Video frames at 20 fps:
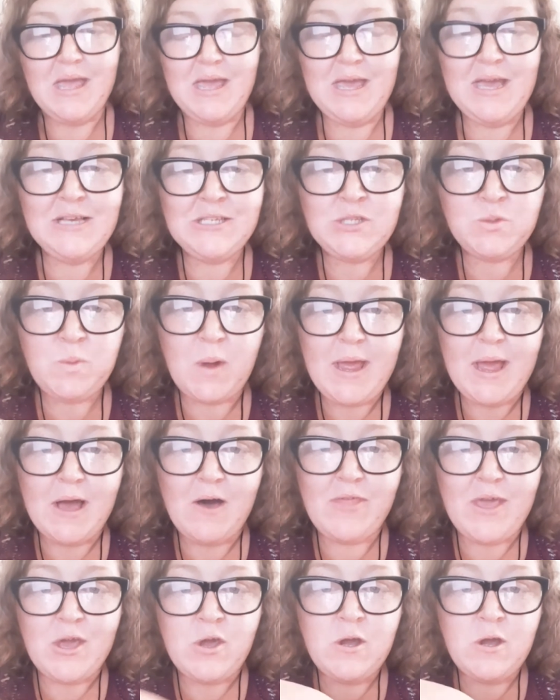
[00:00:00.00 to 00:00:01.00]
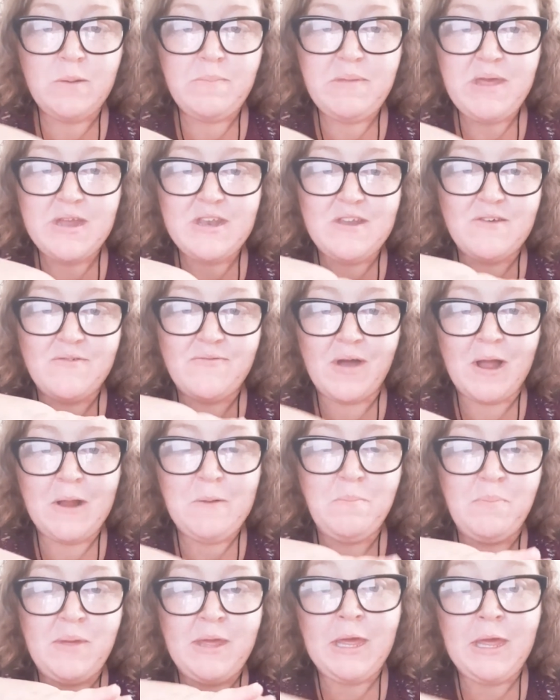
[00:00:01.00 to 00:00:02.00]
Israel, they could be a
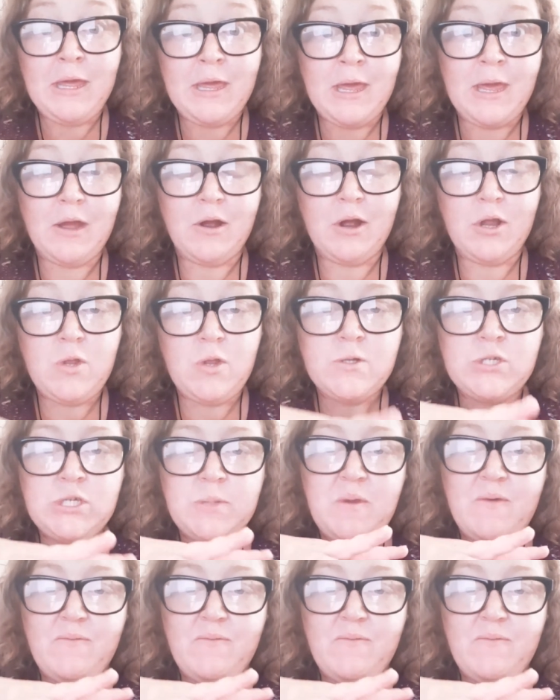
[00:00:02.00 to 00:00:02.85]
divine being here, and you should be